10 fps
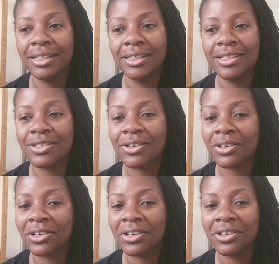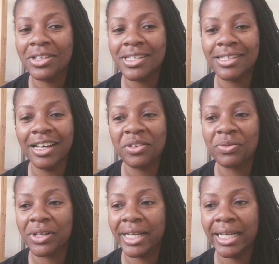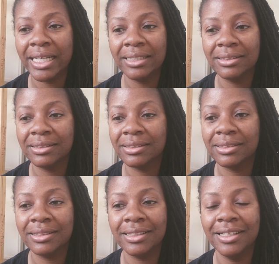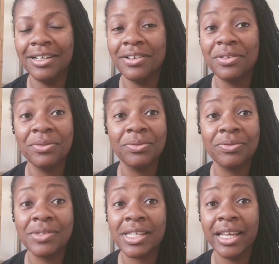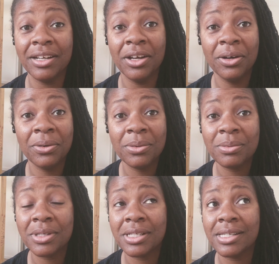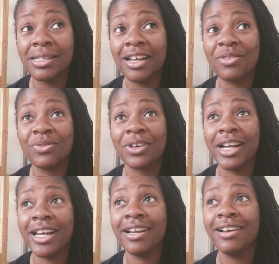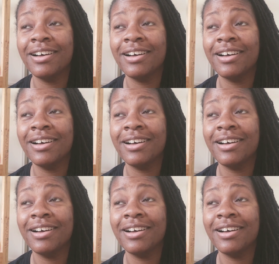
This girl is not afraid of saying no. She's just not afraid.